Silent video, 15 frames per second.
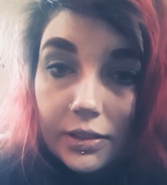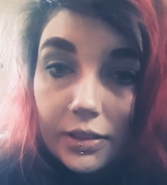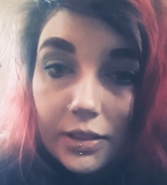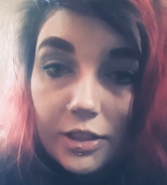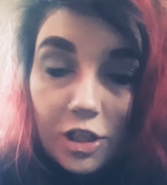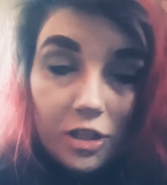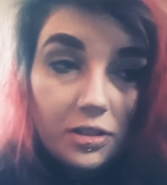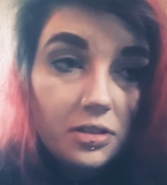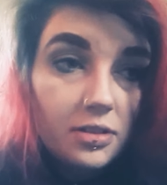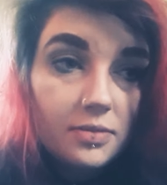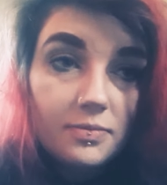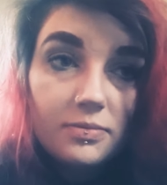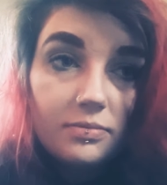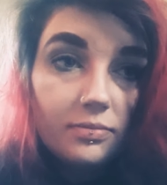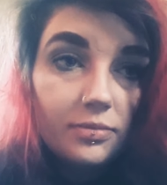just
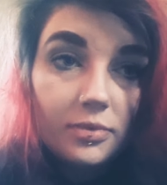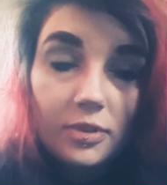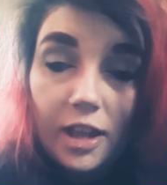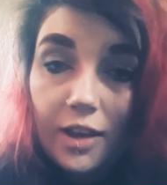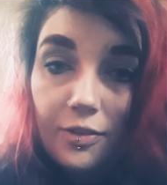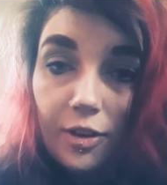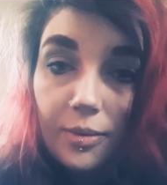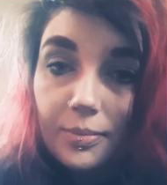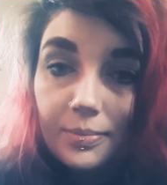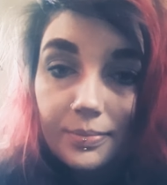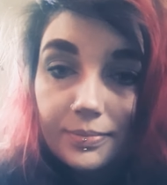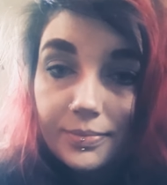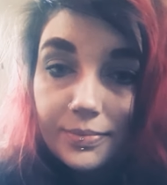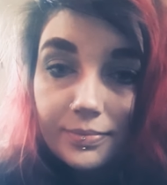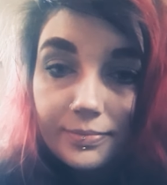leave them.
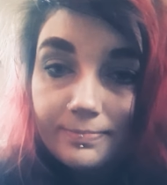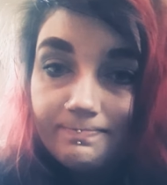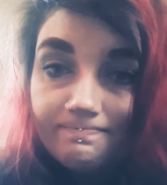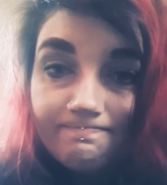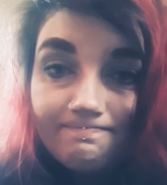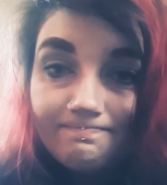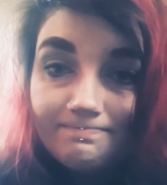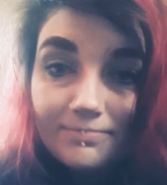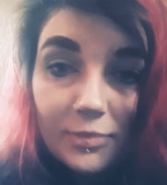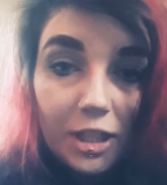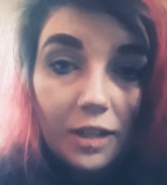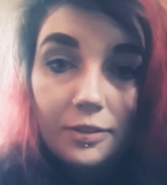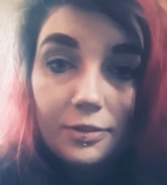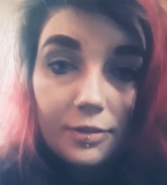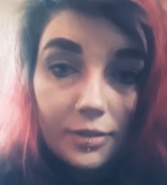
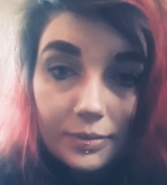Leave.